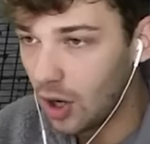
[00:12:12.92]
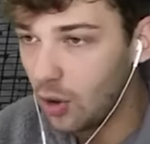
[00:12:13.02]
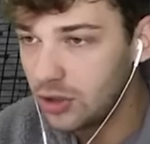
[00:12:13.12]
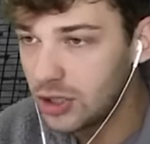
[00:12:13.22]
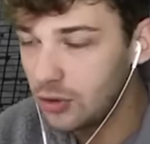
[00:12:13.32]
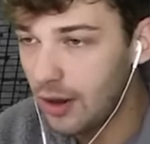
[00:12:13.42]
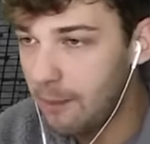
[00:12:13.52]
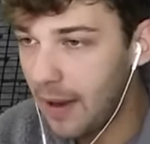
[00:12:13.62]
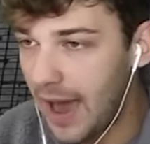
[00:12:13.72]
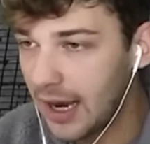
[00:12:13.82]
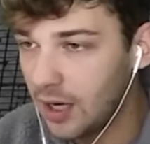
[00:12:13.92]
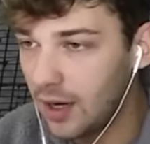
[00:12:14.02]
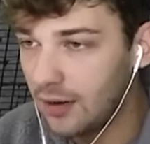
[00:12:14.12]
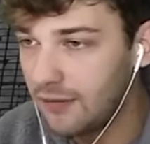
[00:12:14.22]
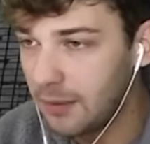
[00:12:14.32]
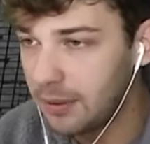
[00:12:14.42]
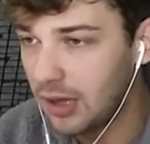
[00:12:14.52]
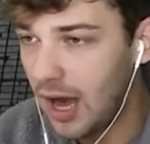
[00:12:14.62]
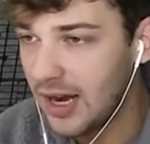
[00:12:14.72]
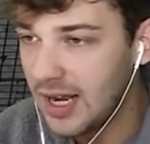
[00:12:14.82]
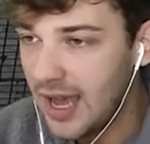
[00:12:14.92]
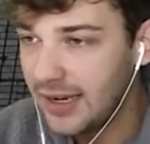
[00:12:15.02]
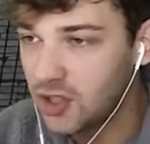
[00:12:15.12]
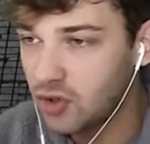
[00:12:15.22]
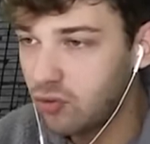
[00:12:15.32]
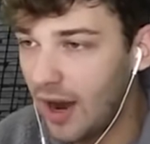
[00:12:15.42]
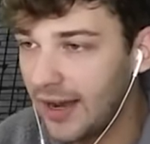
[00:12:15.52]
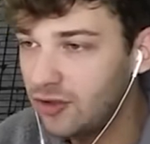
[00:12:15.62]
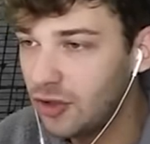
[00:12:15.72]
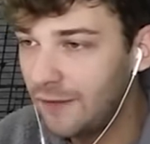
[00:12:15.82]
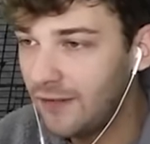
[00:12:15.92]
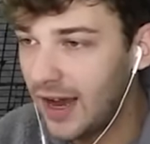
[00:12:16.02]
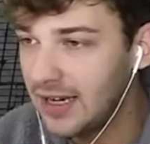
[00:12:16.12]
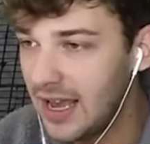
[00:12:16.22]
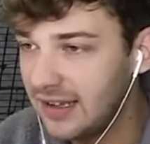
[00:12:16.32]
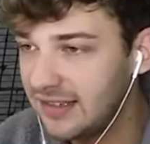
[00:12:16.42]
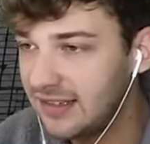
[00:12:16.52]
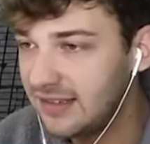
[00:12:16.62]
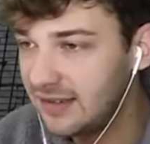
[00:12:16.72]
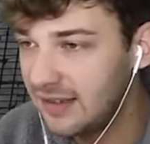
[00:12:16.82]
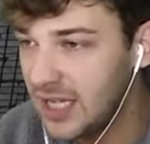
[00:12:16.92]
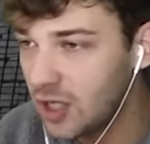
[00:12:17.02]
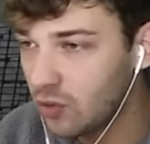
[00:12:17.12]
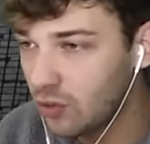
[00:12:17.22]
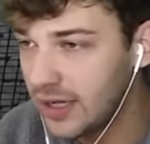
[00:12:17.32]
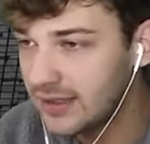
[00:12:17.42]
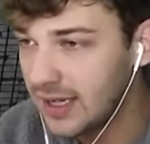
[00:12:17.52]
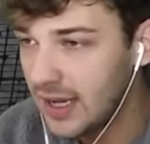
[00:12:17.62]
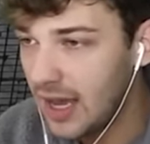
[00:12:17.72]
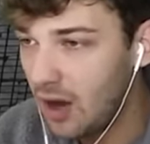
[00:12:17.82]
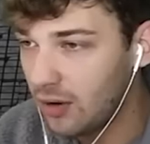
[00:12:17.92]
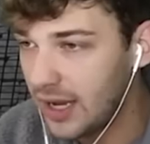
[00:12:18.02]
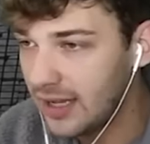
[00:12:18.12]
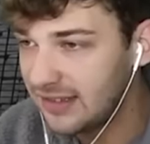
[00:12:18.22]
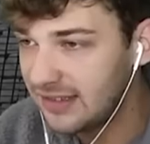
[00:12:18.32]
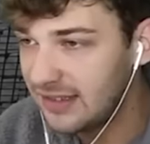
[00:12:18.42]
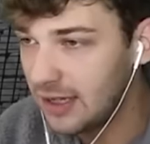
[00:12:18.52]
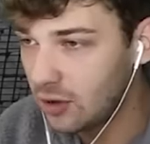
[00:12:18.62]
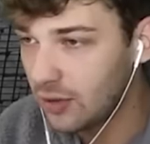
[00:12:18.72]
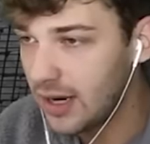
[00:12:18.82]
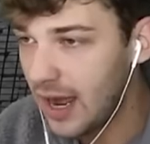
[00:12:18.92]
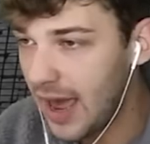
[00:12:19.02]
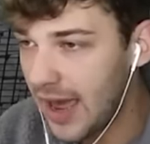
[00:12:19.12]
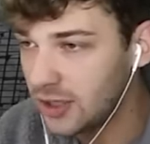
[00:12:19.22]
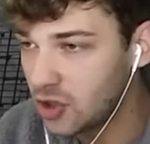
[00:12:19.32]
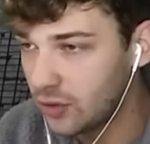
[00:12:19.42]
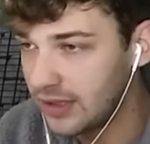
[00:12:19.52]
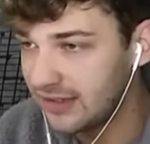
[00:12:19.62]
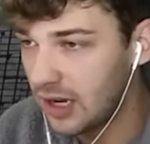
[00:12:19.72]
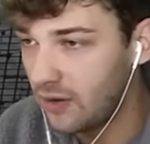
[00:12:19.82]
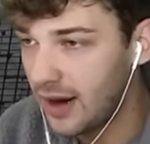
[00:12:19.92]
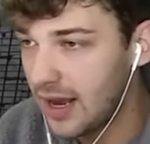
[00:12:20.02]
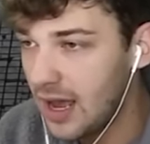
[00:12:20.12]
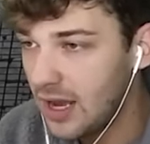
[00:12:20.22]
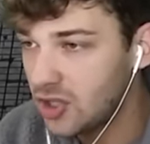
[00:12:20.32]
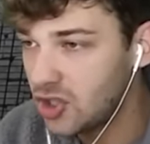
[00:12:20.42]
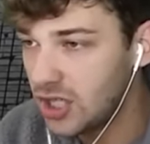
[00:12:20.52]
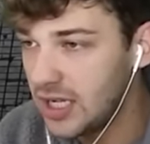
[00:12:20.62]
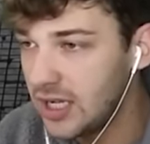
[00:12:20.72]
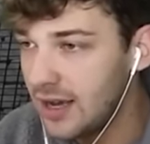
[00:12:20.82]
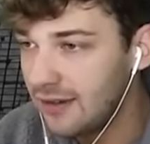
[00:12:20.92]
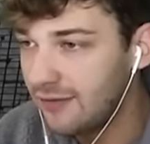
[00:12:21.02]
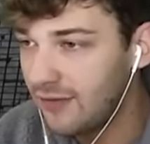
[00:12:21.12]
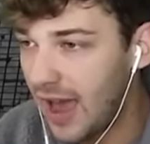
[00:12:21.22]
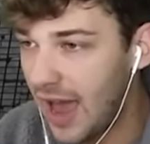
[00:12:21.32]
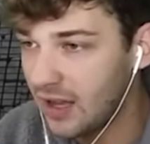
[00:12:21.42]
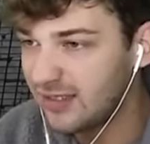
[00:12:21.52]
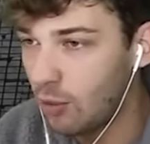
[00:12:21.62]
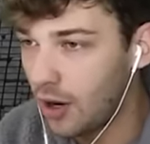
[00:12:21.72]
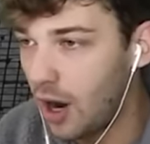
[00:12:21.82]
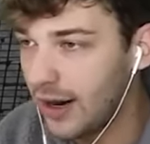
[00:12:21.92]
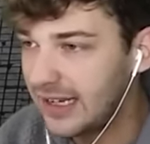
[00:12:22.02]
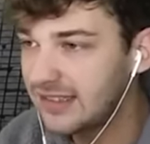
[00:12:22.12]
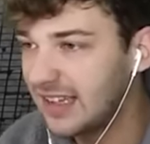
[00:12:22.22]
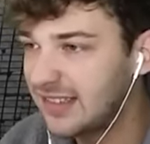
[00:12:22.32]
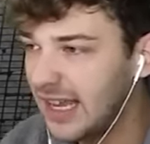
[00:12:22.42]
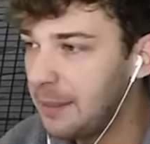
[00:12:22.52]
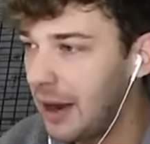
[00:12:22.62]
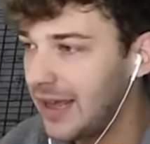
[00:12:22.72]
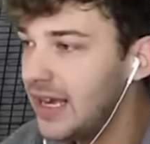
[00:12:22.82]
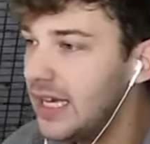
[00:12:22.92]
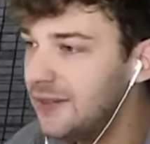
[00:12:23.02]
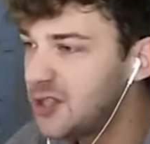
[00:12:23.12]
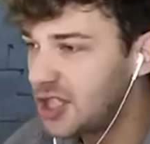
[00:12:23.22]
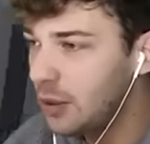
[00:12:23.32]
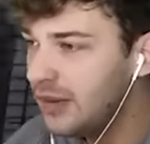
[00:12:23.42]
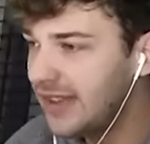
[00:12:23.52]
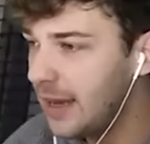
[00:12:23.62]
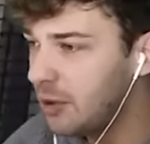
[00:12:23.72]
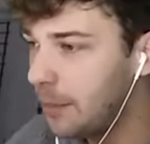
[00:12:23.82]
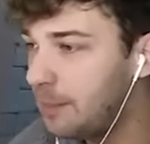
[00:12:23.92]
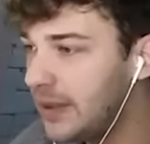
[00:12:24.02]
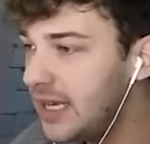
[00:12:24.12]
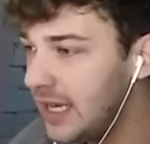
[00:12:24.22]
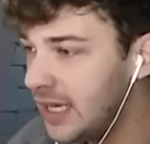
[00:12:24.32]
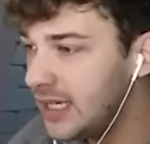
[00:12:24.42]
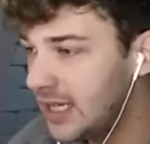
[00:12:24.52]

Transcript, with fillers: go to the back of the plot and try to find a secret, okay, secret entrance, all right? She has one. All right, because guys, think about it. If she was able to be in